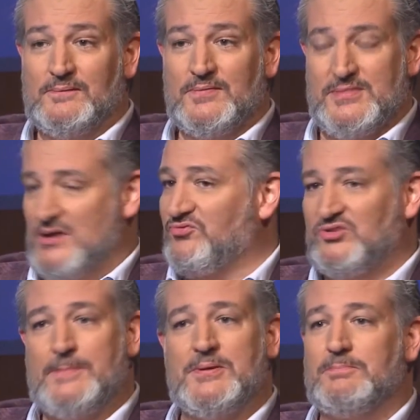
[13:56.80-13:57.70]
they'll
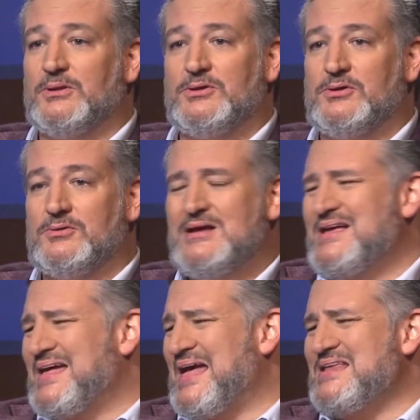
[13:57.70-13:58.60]
flip it blue.
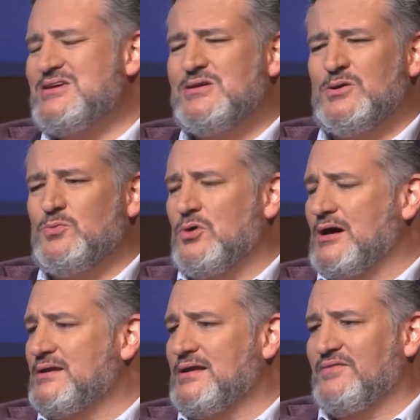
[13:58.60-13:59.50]
And you know
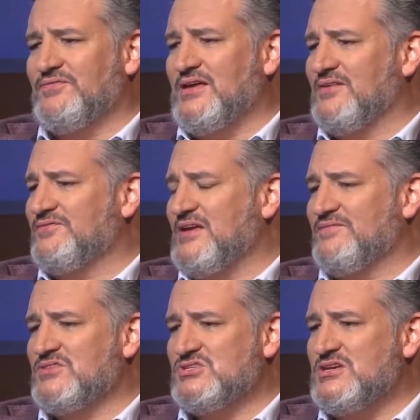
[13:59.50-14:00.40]
what? If
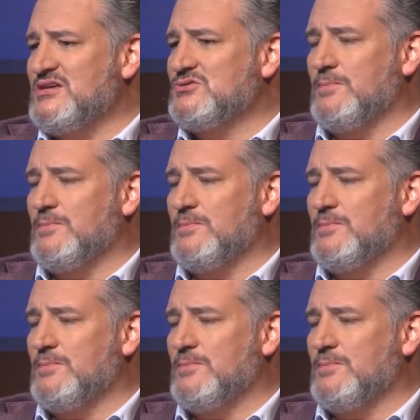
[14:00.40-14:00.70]
the cities are